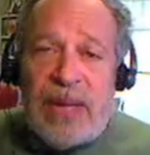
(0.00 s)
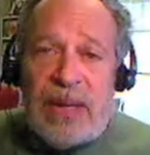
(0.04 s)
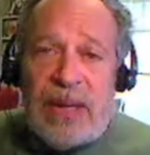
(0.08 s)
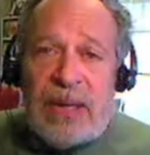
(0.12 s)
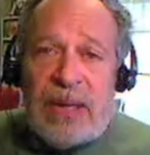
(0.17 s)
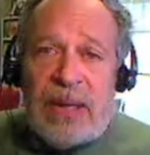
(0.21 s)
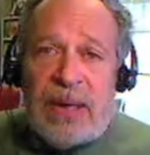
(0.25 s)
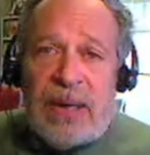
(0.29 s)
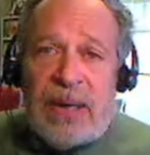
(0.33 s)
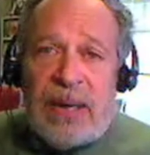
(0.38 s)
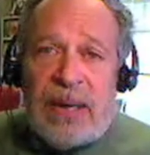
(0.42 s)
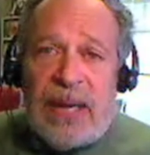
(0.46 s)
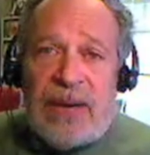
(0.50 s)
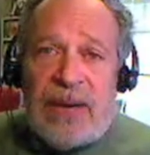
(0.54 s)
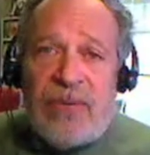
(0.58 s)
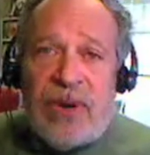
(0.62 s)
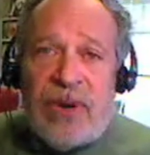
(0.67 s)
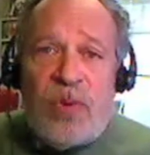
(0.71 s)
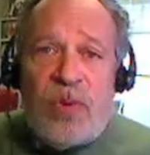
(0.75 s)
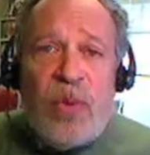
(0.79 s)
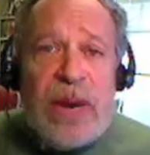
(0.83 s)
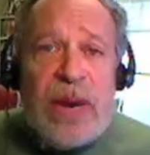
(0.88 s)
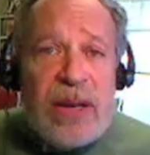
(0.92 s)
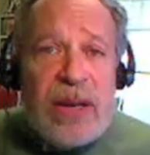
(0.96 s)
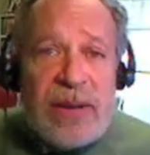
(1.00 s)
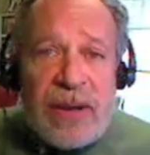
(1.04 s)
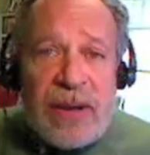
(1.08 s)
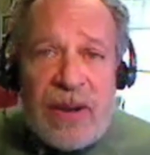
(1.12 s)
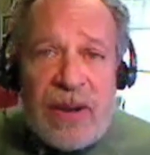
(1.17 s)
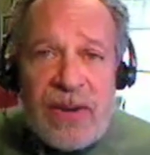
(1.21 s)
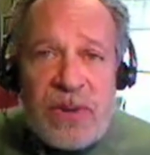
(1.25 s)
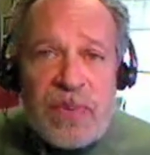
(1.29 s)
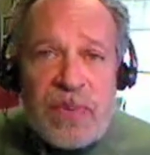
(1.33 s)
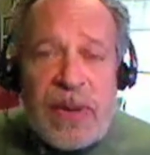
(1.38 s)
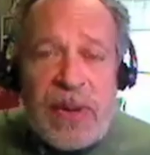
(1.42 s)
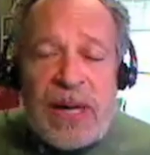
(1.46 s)
Uh, every week that
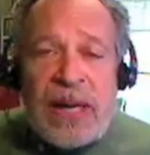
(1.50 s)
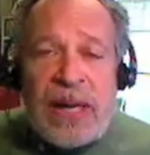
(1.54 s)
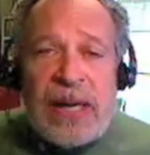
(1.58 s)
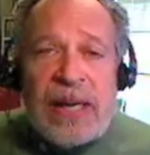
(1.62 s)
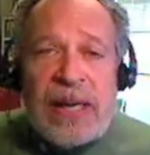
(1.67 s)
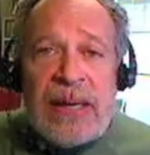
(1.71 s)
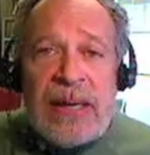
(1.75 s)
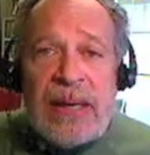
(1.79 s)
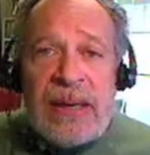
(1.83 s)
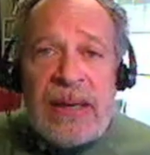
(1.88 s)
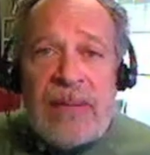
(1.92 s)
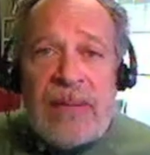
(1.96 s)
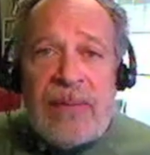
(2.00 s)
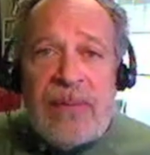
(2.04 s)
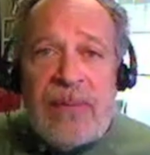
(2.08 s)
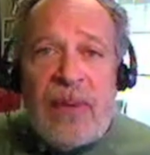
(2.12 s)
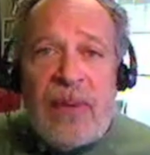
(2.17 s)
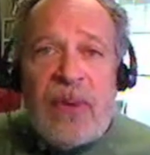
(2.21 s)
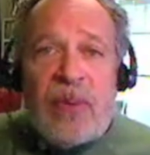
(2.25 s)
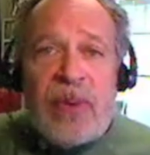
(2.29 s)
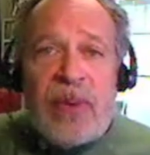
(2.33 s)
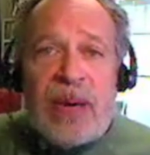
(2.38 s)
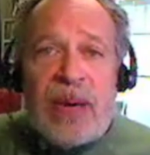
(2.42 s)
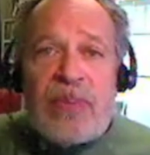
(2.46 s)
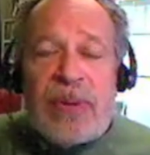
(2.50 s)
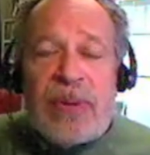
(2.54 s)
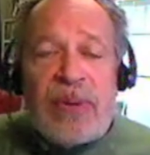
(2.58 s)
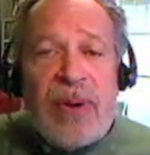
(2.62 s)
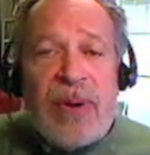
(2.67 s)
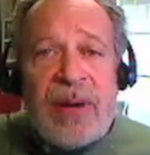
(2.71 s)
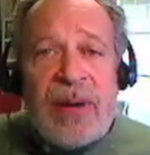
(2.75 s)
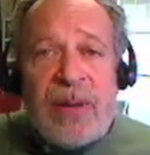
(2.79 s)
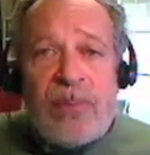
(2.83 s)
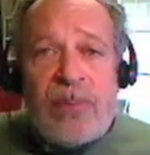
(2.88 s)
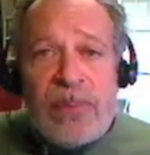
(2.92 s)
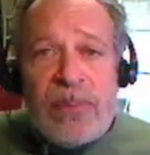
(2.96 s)
goes by, more people are
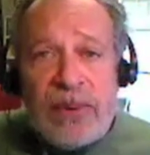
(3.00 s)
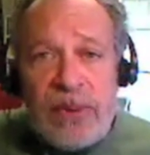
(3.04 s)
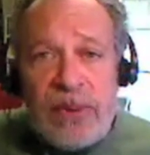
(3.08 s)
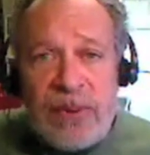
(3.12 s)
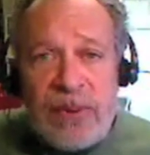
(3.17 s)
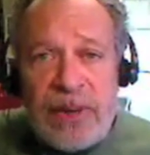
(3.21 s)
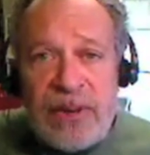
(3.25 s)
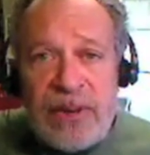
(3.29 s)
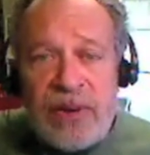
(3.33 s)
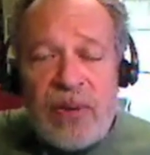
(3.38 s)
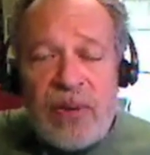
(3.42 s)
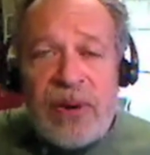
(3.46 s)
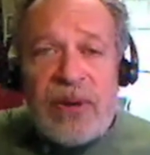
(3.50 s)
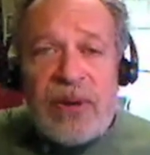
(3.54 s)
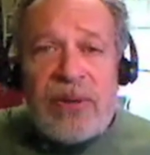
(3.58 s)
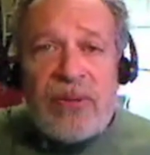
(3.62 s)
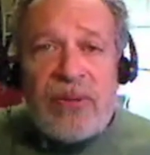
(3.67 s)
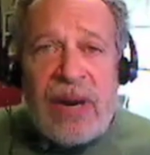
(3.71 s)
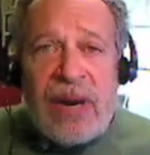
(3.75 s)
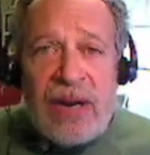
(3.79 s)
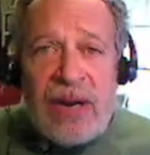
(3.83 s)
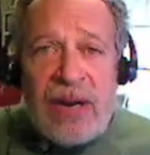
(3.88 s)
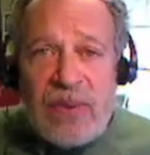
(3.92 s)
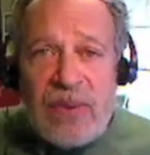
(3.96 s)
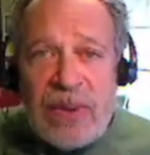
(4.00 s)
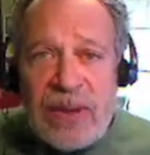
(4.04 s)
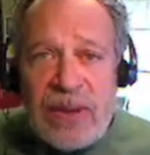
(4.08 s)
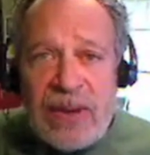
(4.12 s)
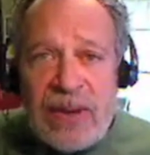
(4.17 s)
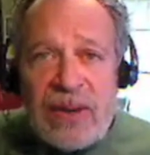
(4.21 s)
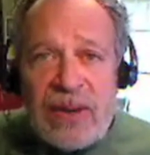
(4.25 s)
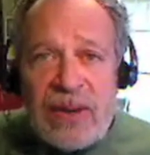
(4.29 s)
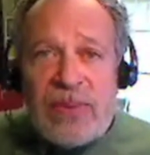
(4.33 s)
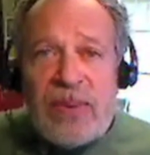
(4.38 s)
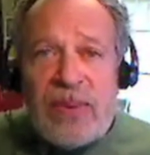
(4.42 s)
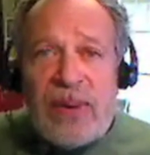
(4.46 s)
unemployed or threatened with
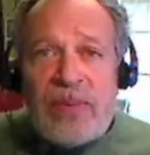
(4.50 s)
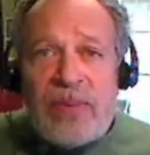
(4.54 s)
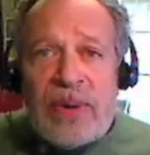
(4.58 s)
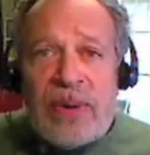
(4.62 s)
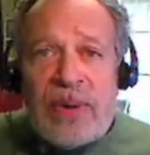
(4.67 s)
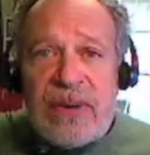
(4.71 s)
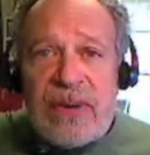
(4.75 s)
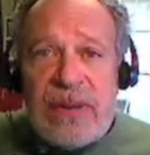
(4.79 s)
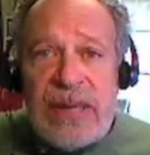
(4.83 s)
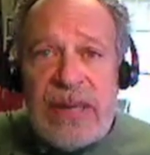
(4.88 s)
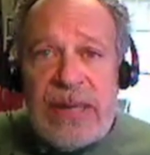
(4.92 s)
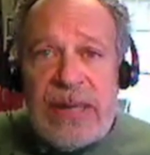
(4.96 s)
unemployment.